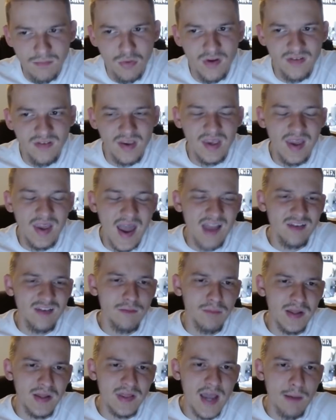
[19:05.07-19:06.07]
points. Like he hasn't
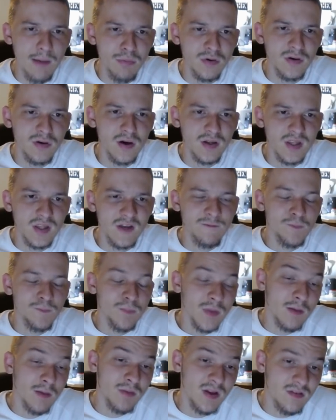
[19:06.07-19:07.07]
been that productive,
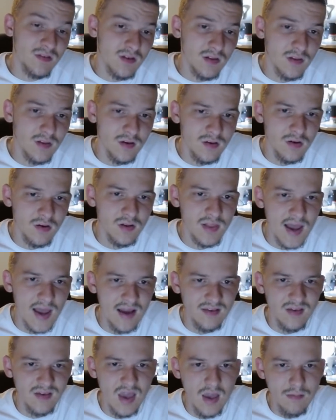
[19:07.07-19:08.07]
but he did look good
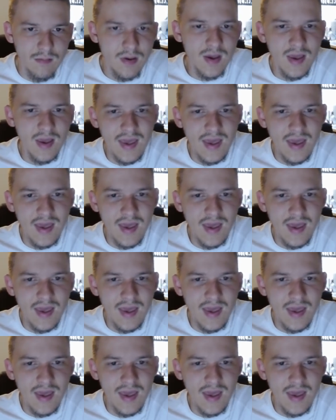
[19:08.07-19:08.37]
last game.